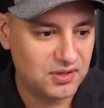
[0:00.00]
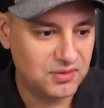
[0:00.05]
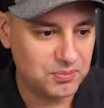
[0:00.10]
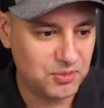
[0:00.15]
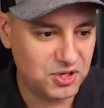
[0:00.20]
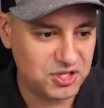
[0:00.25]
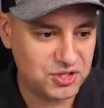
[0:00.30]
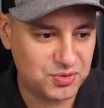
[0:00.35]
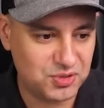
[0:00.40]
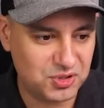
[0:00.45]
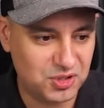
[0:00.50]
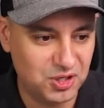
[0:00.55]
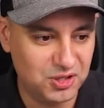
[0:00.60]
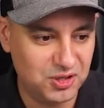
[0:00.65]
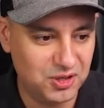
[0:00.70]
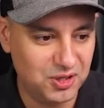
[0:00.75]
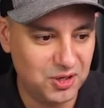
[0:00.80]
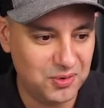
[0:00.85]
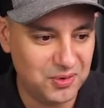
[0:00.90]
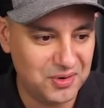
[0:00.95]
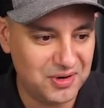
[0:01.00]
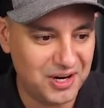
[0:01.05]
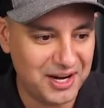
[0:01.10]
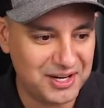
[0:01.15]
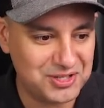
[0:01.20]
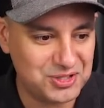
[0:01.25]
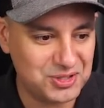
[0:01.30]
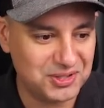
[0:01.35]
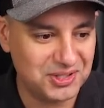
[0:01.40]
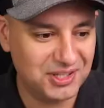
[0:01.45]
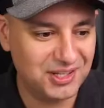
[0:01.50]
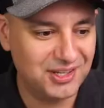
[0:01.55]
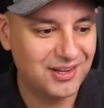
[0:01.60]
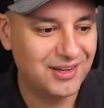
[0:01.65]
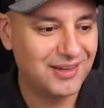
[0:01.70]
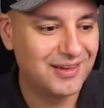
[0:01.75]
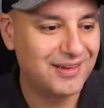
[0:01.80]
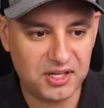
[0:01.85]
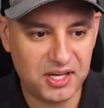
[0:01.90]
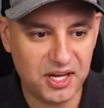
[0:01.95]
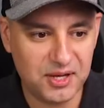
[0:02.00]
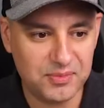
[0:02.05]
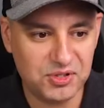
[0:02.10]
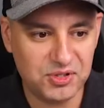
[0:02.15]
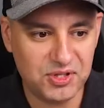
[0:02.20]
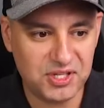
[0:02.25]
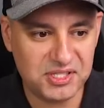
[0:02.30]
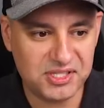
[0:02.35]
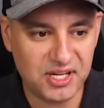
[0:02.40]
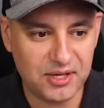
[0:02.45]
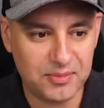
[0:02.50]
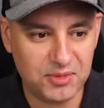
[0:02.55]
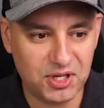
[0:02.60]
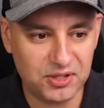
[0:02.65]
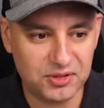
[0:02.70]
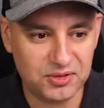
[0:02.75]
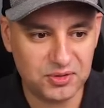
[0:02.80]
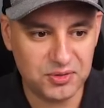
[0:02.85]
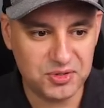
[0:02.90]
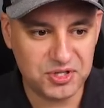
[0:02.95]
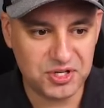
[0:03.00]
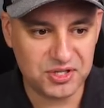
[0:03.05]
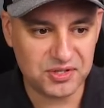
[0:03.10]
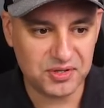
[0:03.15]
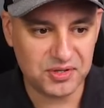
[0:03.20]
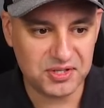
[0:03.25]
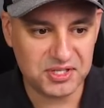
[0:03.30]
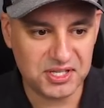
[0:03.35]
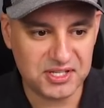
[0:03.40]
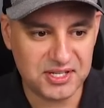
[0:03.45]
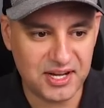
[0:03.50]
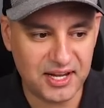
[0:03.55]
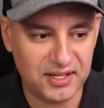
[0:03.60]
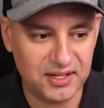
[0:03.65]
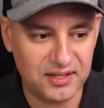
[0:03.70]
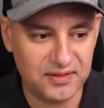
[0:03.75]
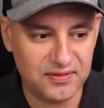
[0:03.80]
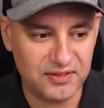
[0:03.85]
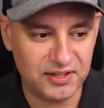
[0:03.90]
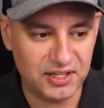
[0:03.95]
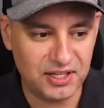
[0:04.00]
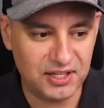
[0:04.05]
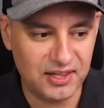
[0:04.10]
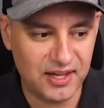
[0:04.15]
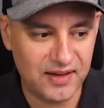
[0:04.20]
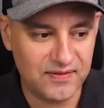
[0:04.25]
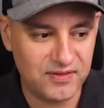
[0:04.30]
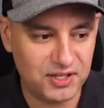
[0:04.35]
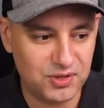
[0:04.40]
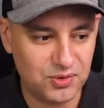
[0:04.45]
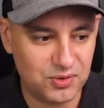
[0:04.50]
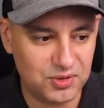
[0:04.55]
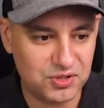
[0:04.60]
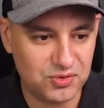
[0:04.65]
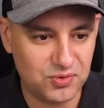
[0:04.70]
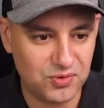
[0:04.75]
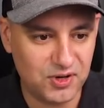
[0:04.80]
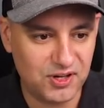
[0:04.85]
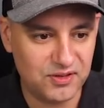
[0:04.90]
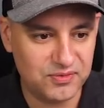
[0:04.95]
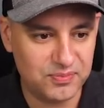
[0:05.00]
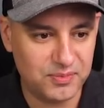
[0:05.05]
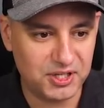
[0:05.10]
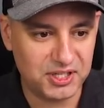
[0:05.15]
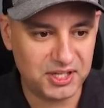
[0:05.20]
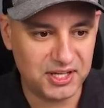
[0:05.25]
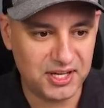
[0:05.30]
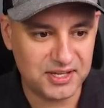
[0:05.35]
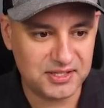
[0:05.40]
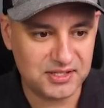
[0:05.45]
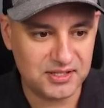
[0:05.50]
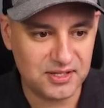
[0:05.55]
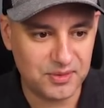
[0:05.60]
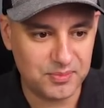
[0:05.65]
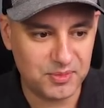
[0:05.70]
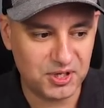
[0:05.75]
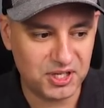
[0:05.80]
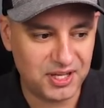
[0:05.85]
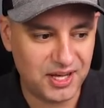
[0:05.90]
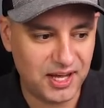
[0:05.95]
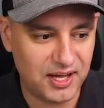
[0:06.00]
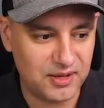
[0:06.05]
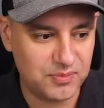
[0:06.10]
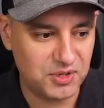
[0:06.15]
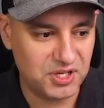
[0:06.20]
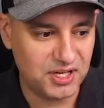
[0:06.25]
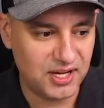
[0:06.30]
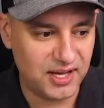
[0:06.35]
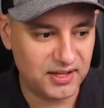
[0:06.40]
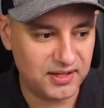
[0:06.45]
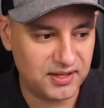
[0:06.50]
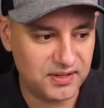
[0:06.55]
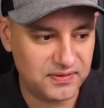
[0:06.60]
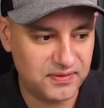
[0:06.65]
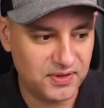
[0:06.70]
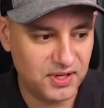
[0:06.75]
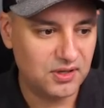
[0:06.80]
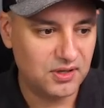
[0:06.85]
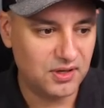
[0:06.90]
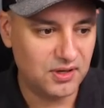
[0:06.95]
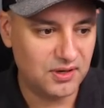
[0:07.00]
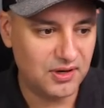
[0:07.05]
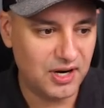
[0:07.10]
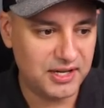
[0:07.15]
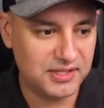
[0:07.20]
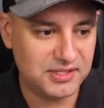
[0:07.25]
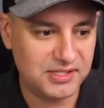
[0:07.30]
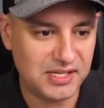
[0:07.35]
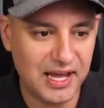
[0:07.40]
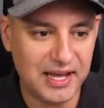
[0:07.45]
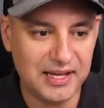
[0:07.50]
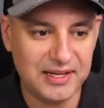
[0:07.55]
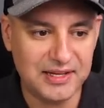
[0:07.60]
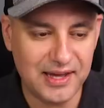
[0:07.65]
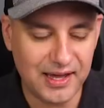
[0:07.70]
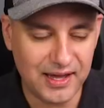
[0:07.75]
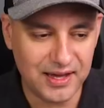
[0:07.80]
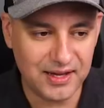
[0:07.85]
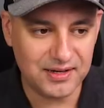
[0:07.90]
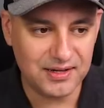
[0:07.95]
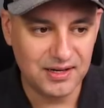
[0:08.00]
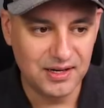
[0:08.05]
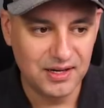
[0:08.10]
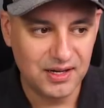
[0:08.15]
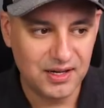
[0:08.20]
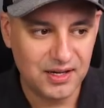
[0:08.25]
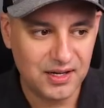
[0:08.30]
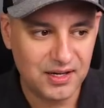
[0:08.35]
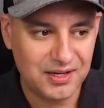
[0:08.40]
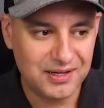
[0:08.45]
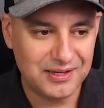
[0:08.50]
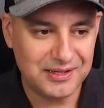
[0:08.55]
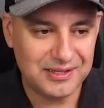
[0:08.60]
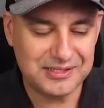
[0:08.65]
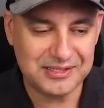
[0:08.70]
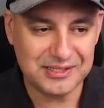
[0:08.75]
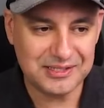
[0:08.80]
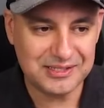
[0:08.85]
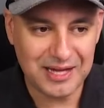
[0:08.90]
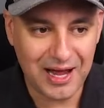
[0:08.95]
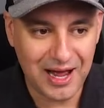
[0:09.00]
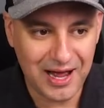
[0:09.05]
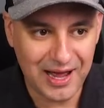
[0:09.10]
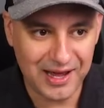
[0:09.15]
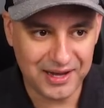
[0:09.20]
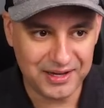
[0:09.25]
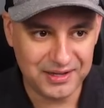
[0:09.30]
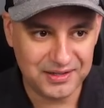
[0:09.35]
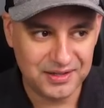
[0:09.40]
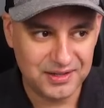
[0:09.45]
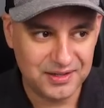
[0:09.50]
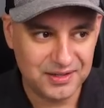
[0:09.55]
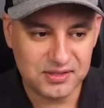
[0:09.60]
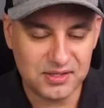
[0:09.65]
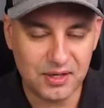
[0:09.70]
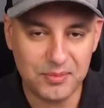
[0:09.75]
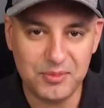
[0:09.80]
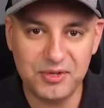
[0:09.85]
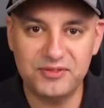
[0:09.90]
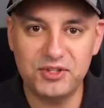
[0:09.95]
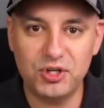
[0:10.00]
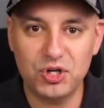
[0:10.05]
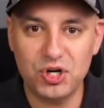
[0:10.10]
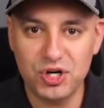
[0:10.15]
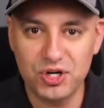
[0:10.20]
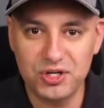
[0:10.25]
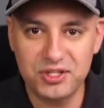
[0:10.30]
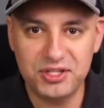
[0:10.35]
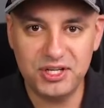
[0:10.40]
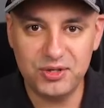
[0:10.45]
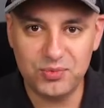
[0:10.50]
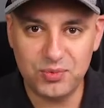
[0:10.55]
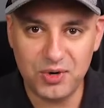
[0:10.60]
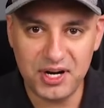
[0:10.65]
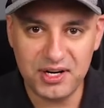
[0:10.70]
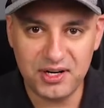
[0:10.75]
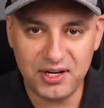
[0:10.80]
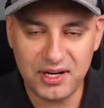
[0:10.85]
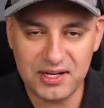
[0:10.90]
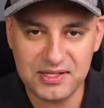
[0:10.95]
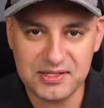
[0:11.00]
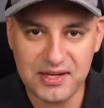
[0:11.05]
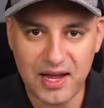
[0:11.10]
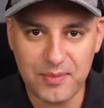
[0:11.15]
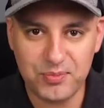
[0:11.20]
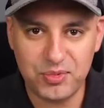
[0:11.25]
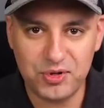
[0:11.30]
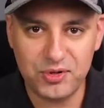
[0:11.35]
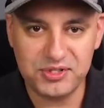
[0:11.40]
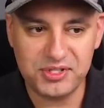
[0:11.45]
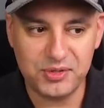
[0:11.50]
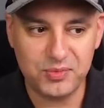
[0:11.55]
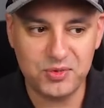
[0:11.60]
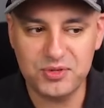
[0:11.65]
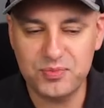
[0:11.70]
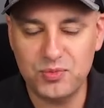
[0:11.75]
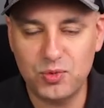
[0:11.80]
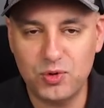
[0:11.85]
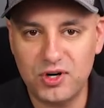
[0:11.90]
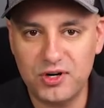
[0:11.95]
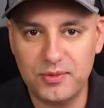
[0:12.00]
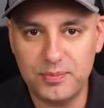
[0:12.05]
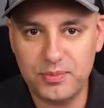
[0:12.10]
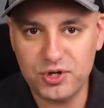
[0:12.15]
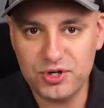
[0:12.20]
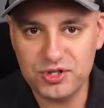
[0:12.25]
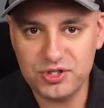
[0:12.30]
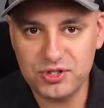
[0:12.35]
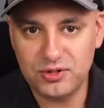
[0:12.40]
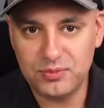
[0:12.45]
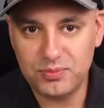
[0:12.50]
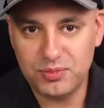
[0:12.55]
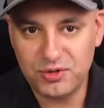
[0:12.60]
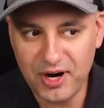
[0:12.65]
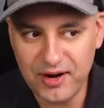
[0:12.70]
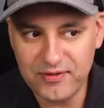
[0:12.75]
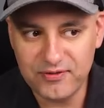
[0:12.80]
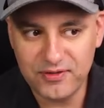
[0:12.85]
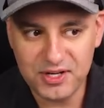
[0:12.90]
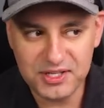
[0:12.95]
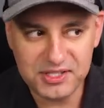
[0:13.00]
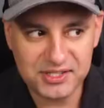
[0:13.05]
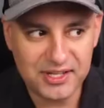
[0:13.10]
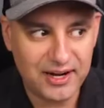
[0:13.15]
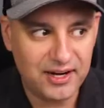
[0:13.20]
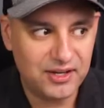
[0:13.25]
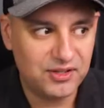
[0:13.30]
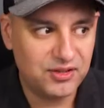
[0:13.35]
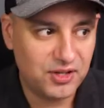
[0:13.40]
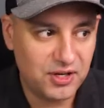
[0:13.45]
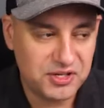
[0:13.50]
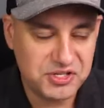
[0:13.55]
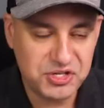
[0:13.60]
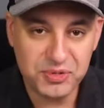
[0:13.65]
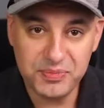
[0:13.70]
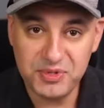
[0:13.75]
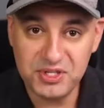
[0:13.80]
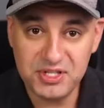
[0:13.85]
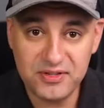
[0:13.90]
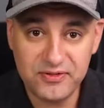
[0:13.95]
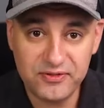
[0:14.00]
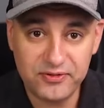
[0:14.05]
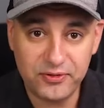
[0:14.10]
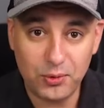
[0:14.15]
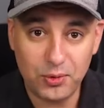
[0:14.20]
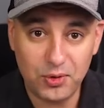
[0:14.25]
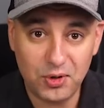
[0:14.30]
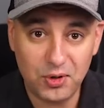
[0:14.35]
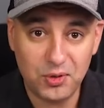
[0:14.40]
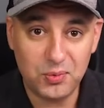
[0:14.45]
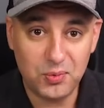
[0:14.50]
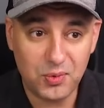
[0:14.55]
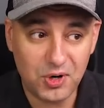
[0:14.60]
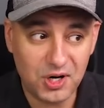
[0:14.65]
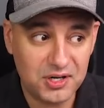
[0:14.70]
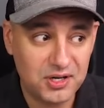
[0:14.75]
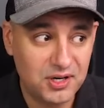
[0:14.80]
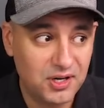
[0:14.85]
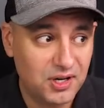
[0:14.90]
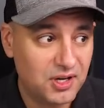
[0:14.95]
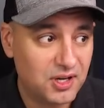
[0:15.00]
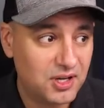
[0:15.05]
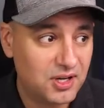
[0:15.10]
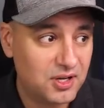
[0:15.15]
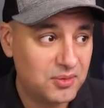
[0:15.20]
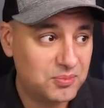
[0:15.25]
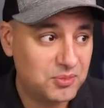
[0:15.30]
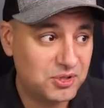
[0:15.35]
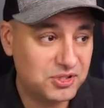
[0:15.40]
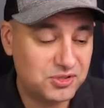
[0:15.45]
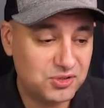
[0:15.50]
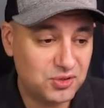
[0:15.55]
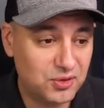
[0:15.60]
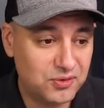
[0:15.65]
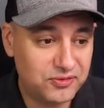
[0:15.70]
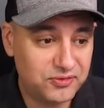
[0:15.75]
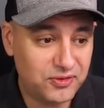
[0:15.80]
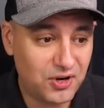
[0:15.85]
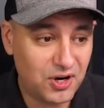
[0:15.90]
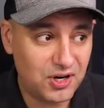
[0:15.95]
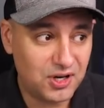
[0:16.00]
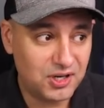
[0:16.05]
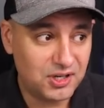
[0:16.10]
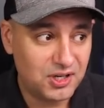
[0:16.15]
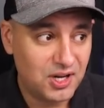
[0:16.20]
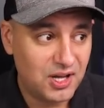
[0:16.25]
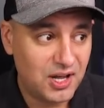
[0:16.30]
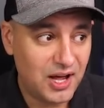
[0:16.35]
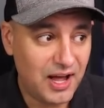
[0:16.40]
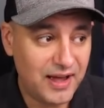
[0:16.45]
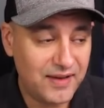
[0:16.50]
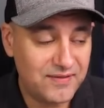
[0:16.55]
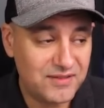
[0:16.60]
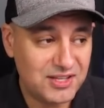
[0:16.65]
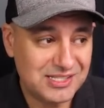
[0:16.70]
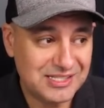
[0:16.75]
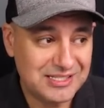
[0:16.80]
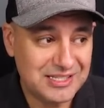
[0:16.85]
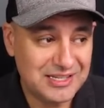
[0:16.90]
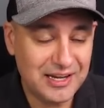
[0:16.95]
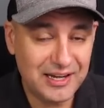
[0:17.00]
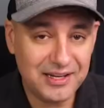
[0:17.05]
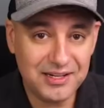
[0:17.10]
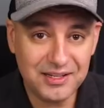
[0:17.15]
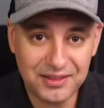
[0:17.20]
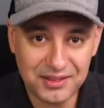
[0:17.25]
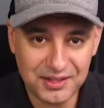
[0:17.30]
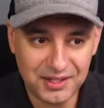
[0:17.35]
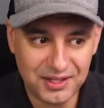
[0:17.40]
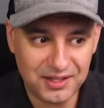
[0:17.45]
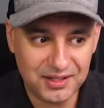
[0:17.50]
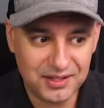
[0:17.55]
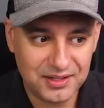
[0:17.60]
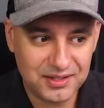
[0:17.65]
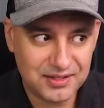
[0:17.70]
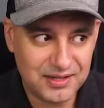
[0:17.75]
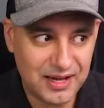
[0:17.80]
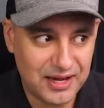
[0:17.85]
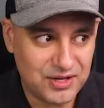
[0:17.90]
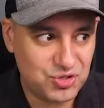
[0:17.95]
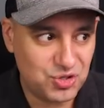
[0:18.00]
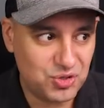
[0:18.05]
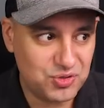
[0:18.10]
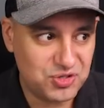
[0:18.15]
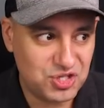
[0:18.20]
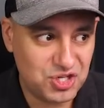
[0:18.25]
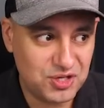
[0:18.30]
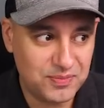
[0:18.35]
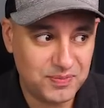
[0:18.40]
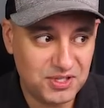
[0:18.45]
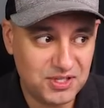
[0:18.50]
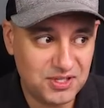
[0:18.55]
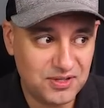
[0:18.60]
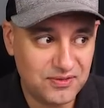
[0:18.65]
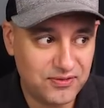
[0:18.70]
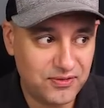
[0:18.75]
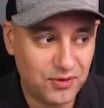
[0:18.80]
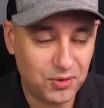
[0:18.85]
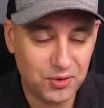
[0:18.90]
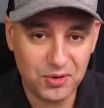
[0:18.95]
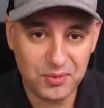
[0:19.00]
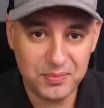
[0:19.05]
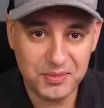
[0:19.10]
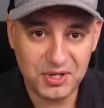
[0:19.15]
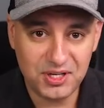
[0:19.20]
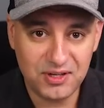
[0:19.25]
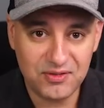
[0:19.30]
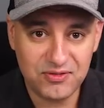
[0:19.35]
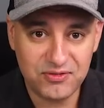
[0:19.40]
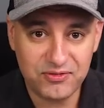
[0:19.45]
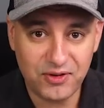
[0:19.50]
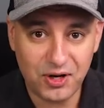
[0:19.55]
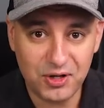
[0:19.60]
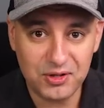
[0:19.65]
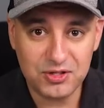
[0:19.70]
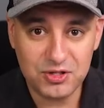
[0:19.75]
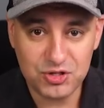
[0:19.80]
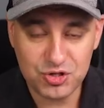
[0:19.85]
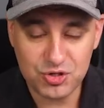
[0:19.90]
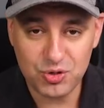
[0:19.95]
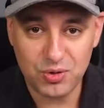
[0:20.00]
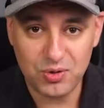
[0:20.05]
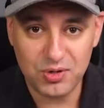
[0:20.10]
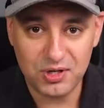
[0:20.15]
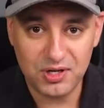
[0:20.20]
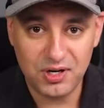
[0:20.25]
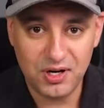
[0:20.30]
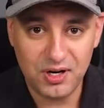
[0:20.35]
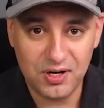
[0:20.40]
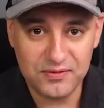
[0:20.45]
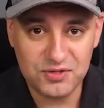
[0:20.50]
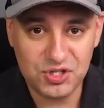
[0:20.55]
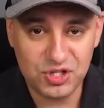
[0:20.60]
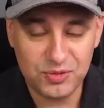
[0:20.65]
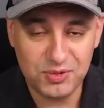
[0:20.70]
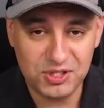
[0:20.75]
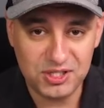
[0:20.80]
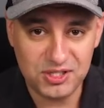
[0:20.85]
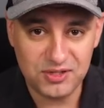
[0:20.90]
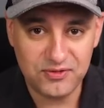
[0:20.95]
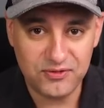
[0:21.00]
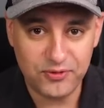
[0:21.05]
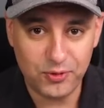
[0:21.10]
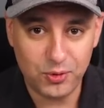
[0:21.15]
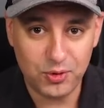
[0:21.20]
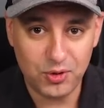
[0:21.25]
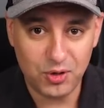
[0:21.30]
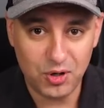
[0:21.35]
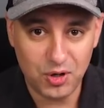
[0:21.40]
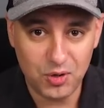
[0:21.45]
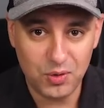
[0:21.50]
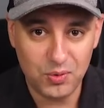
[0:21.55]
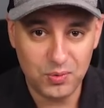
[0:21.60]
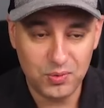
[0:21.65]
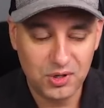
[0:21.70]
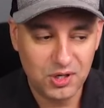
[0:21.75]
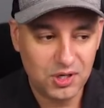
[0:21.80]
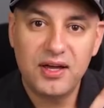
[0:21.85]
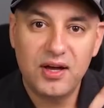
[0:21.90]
Much lower, actually. Came to the same conclusion, so it says negative 11 or 12, but guess number can't be negative. All right, again, it's a tie. Some of the early writing examples, it was more a personal preference that I thought GPT-4o won, but so far, I haven't seen anything that shows GPT-4o mini falling short of GPT-4o.